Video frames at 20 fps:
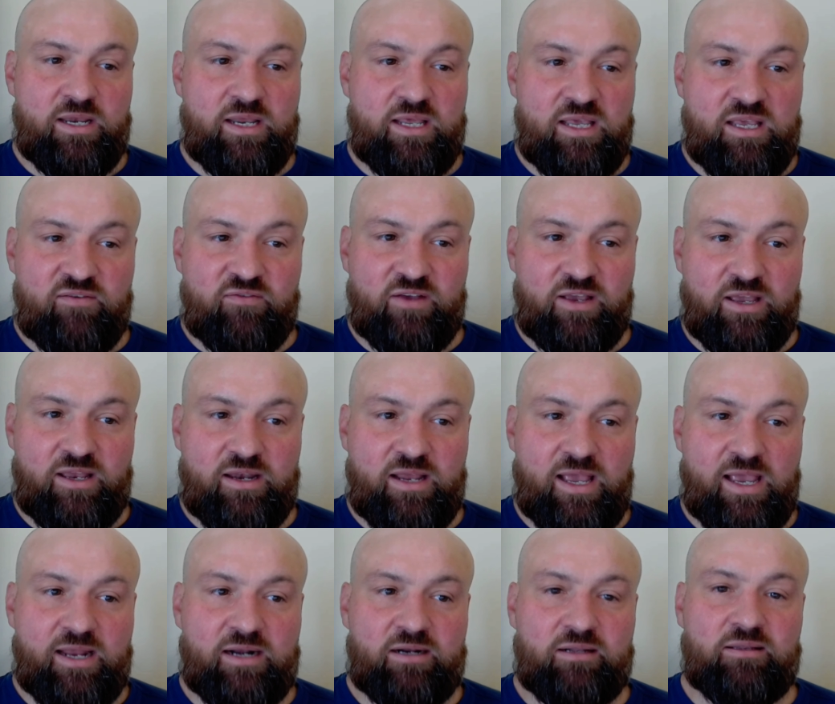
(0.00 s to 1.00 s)
even
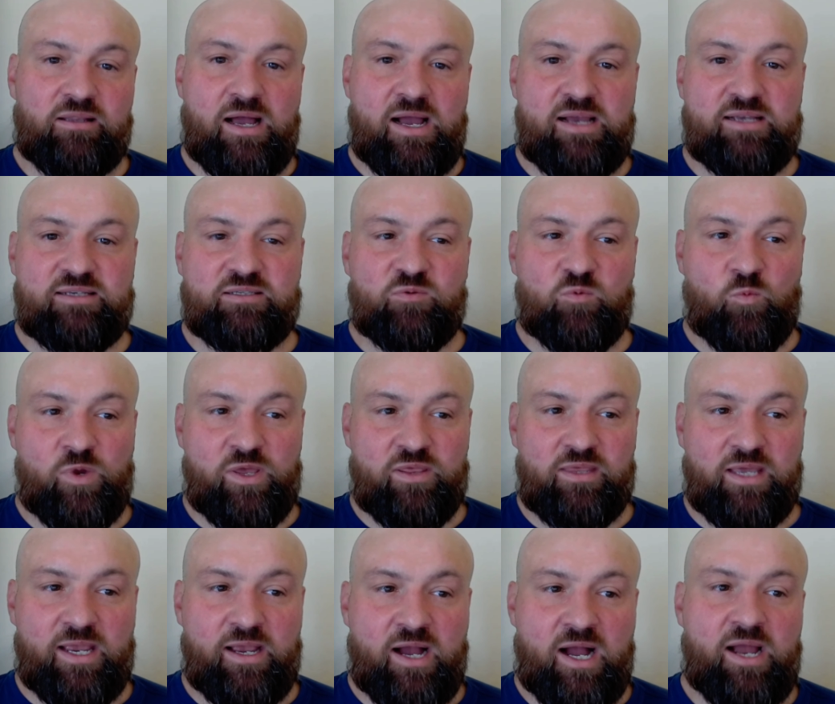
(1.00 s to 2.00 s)
analyze with
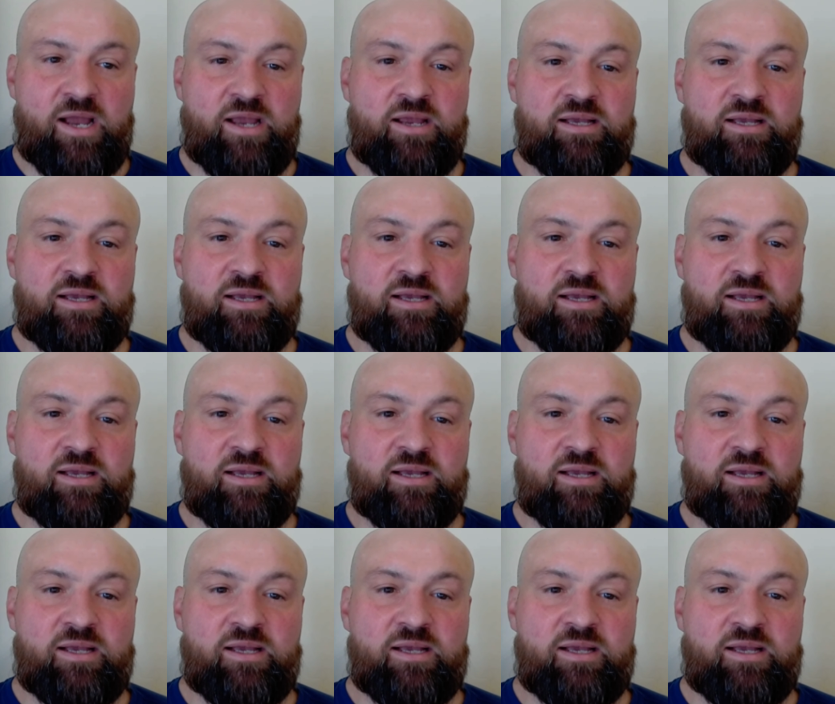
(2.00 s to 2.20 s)
AI.